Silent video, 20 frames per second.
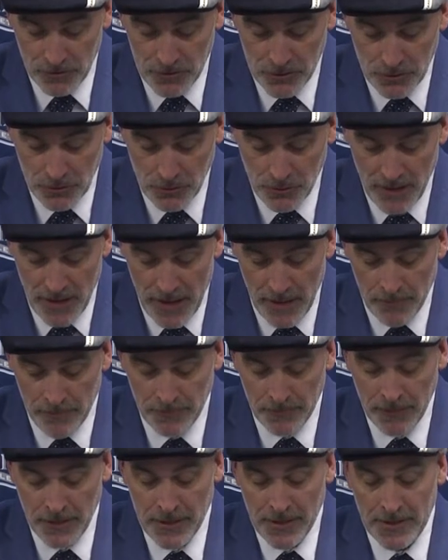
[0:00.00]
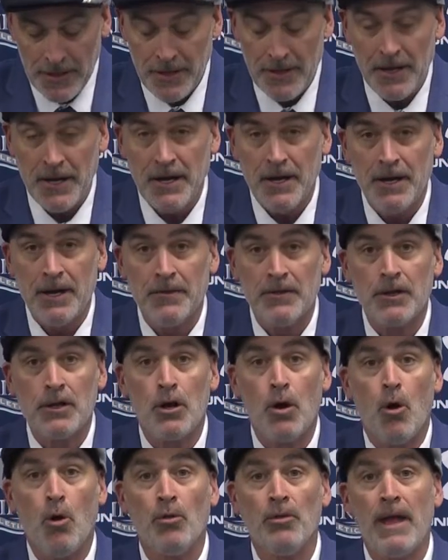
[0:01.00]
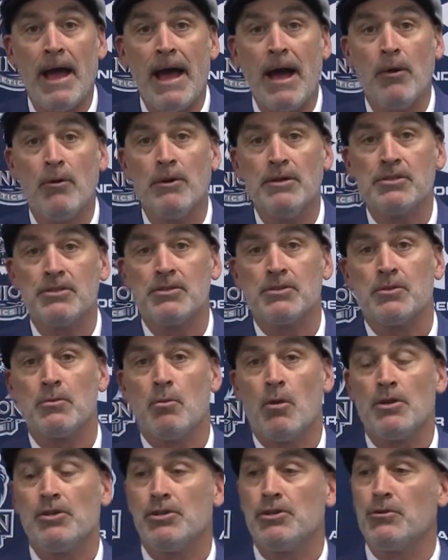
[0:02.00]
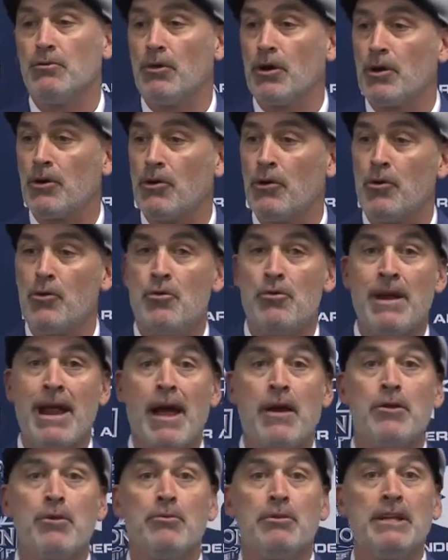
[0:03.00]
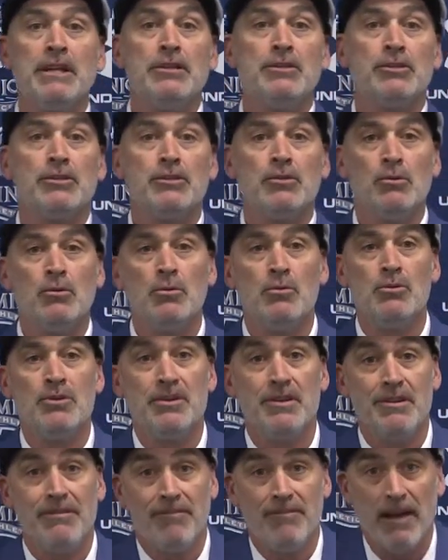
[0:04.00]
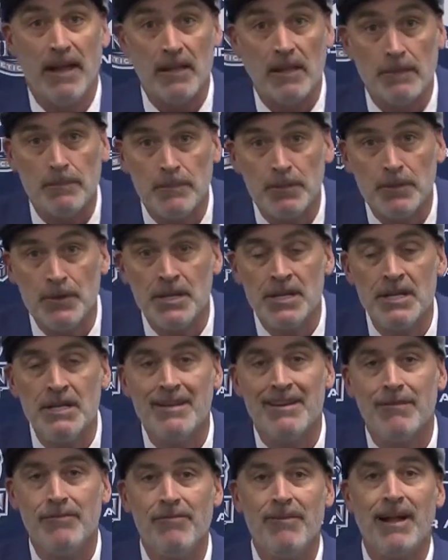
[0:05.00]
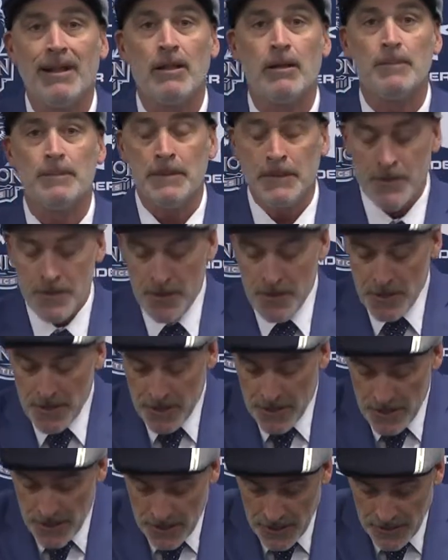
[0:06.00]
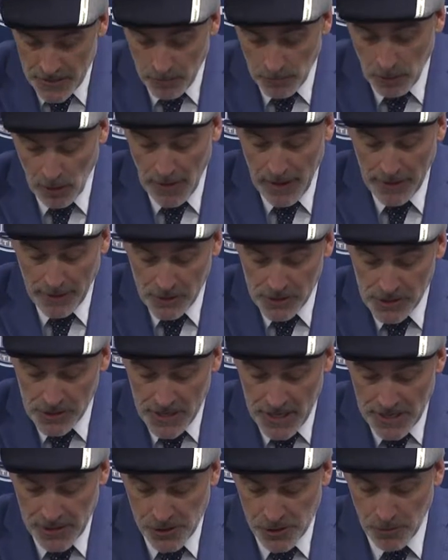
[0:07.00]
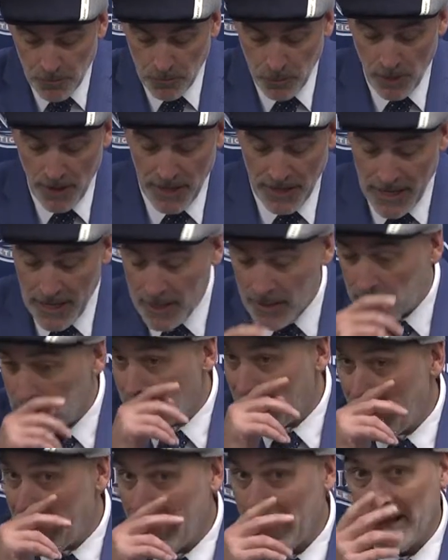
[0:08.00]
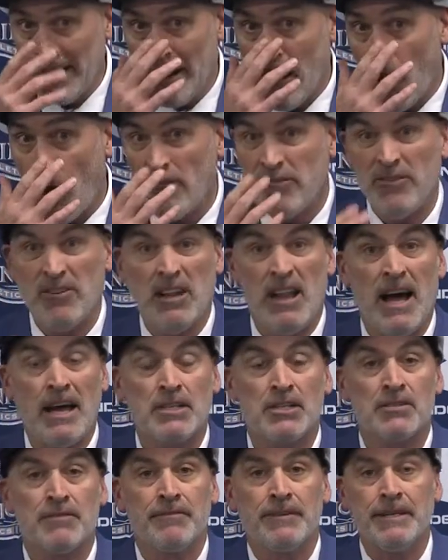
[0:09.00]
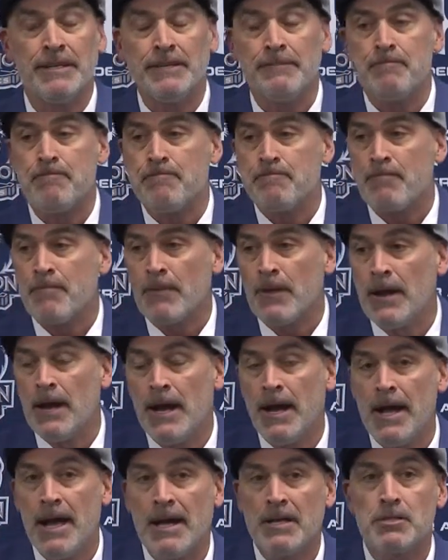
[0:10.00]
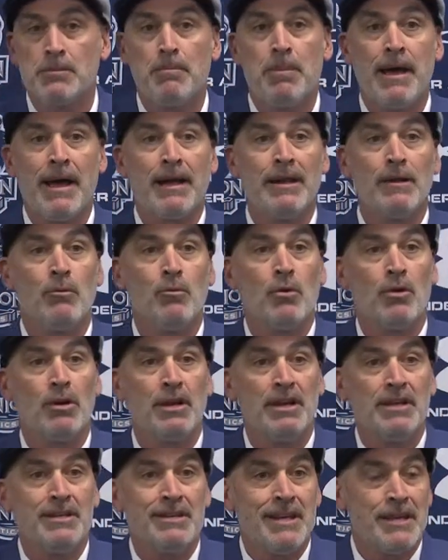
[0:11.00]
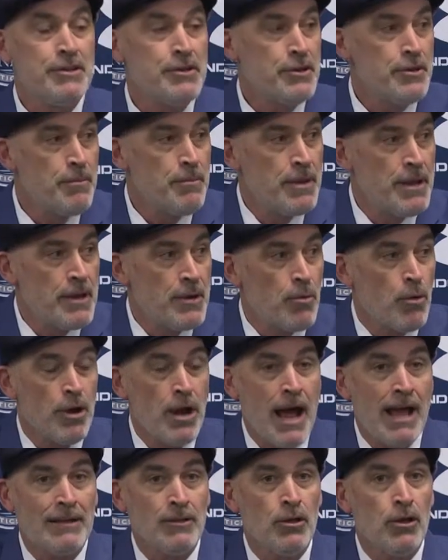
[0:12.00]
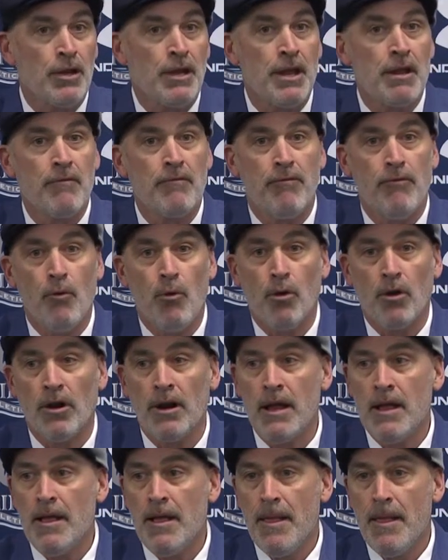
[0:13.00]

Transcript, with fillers: to them. Uh, the goal now is once you recruit, now you need to develop. You need to develop uh, the players that you bring in, and our philosophy uh, has been and will continue to be we're not looking for